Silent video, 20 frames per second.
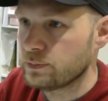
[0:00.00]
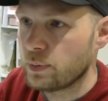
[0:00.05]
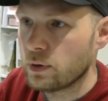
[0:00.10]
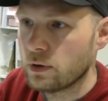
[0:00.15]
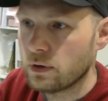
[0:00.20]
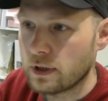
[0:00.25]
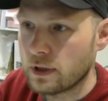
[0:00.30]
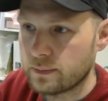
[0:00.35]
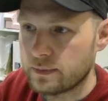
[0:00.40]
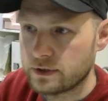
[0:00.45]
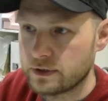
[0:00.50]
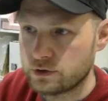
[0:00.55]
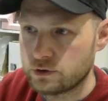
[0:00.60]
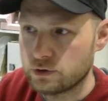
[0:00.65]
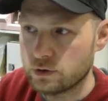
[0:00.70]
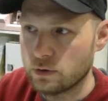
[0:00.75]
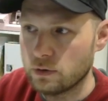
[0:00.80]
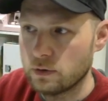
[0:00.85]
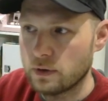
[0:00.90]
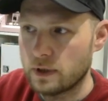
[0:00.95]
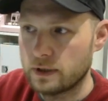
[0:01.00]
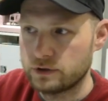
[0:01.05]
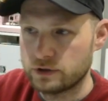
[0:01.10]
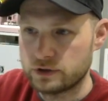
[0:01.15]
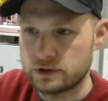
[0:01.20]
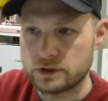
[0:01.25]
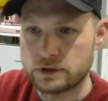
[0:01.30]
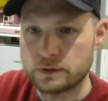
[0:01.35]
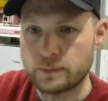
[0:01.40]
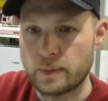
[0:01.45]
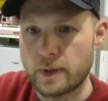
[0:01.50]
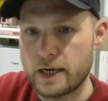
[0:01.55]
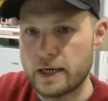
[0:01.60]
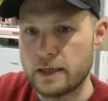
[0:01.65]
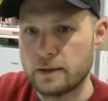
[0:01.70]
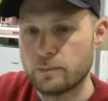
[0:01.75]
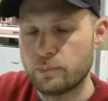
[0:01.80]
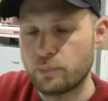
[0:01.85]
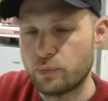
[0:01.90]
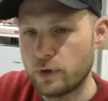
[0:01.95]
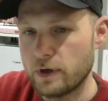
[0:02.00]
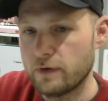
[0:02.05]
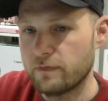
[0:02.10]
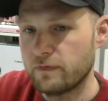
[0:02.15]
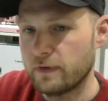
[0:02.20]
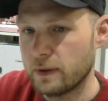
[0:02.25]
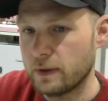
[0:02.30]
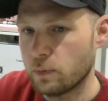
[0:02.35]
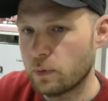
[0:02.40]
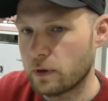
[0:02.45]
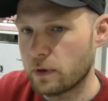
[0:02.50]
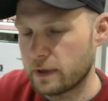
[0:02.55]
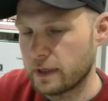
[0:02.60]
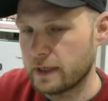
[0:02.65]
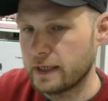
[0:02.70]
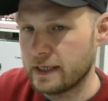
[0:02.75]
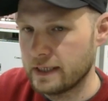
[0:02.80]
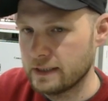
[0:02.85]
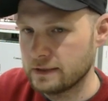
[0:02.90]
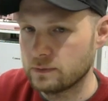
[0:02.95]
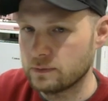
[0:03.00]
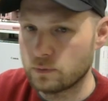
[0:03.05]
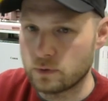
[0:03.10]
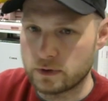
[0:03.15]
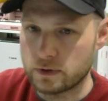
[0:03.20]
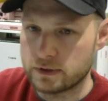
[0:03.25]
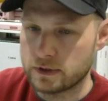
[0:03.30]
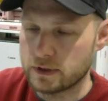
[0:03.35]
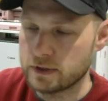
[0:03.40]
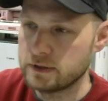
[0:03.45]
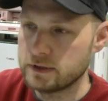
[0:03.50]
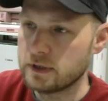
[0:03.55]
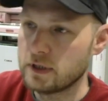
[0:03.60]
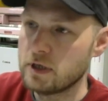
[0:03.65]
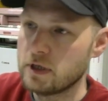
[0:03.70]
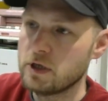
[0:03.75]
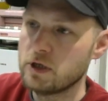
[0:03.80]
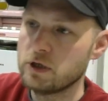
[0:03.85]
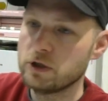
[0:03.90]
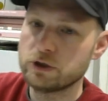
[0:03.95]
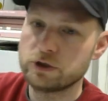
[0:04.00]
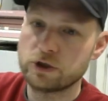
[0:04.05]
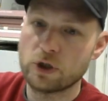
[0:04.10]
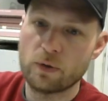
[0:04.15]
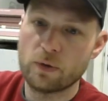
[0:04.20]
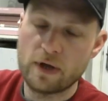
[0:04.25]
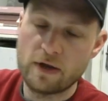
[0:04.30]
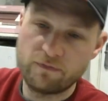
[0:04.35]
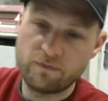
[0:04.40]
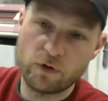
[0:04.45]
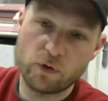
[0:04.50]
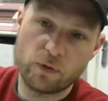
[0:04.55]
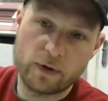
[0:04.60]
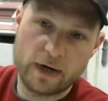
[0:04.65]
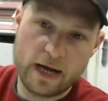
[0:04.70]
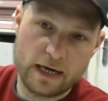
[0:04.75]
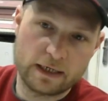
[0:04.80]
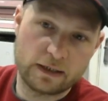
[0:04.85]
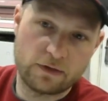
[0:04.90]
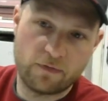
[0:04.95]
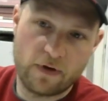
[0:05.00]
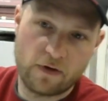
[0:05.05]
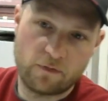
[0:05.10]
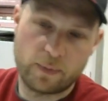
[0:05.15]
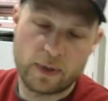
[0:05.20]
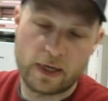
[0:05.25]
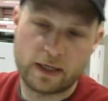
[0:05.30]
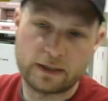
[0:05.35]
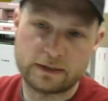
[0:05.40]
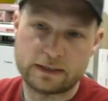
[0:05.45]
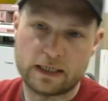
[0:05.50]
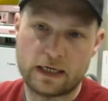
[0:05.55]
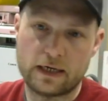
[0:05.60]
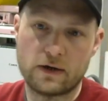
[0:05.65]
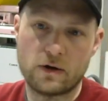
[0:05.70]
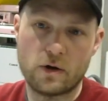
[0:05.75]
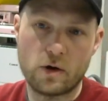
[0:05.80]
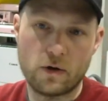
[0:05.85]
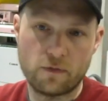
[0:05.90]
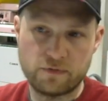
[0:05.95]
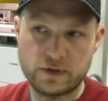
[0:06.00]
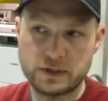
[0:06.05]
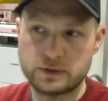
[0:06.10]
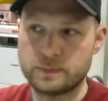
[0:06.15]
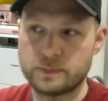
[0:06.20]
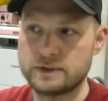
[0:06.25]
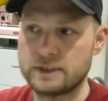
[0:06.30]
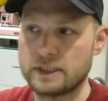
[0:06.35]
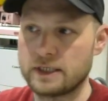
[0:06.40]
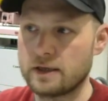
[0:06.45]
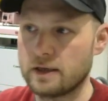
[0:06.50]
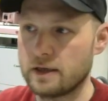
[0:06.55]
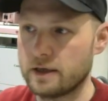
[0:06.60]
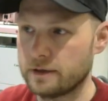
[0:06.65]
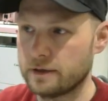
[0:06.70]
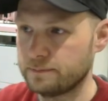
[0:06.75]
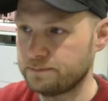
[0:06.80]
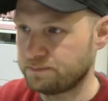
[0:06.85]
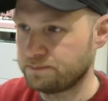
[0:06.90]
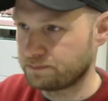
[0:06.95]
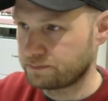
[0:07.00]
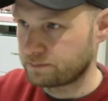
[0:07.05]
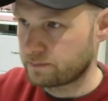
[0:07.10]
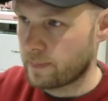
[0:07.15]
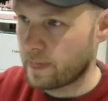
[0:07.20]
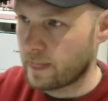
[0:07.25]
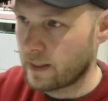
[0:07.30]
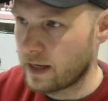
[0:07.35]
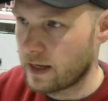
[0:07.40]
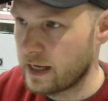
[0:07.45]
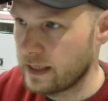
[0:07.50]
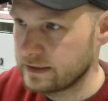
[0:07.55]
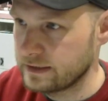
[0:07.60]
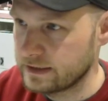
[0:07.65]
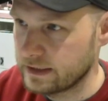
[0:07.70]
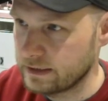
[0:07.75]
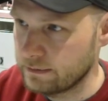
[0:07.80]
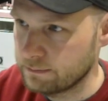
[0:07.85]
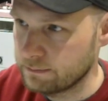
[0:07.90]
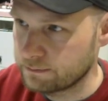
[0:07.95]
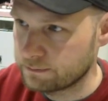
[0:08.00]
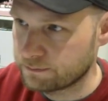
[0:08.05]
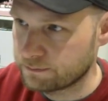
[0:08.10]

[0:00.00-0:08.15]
pull up this tool and just explain briefly what it is and what it does. So if you're an active FBA seller of this particular ASIN,